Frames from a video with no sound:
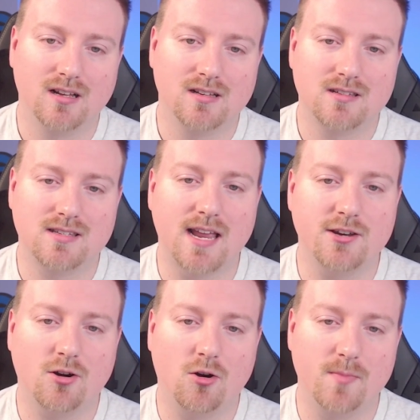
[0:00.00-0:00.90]
send
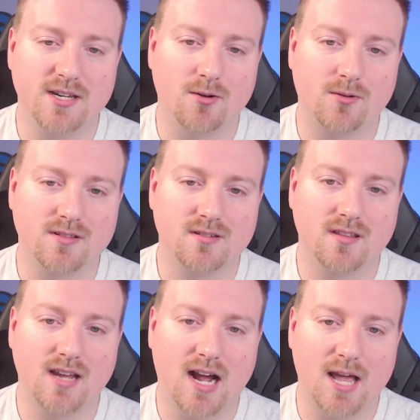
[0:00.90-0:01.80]
your OMI tokens
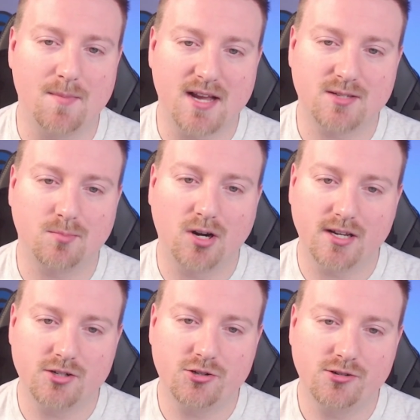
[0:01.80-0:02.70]
to the IMX
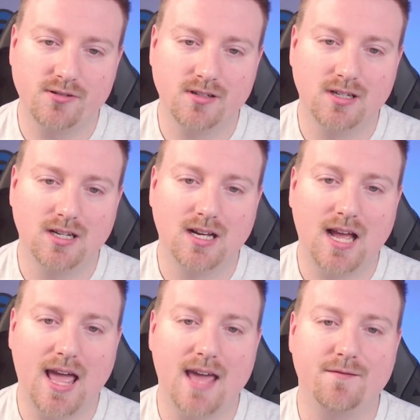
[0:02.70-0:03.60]
bridge,
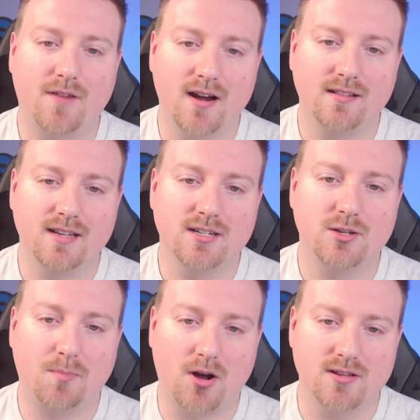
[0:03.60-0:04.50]
and finally
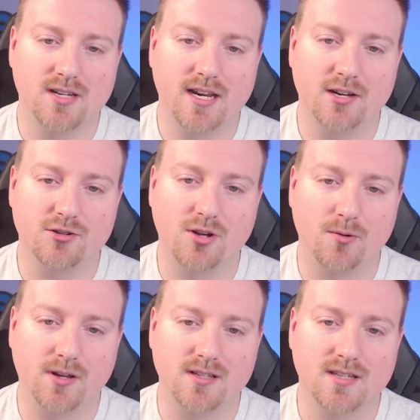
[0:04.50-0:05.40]
depositing your
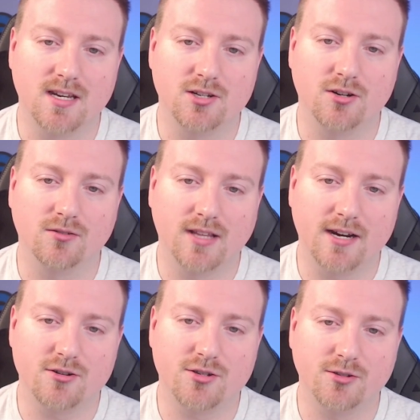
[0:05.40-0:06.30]
tokens into your
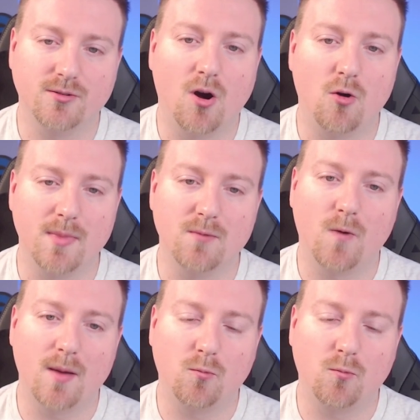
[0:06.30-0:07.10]
Layer 2 OMI web